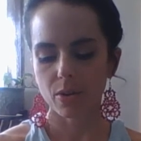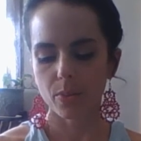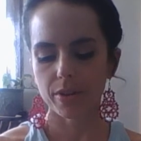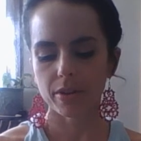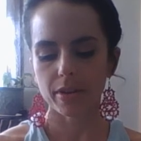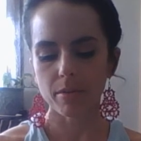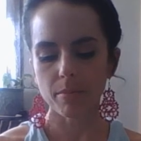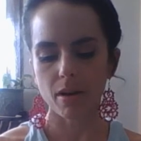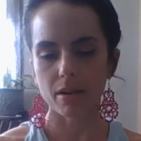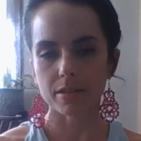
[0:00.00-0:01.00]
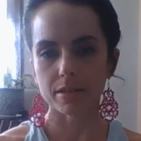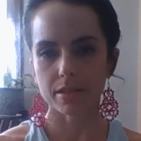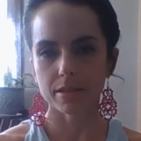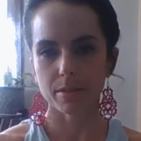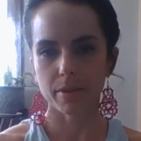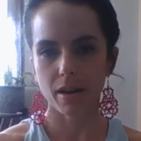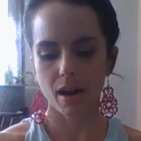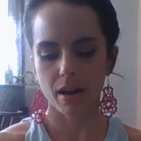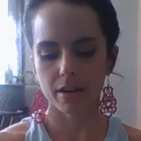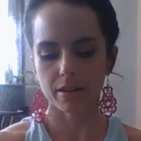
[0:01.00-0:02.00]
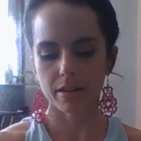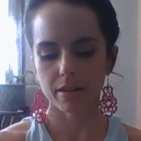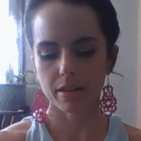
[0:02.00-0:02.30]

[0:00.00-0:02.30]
when your impulse is to be hard,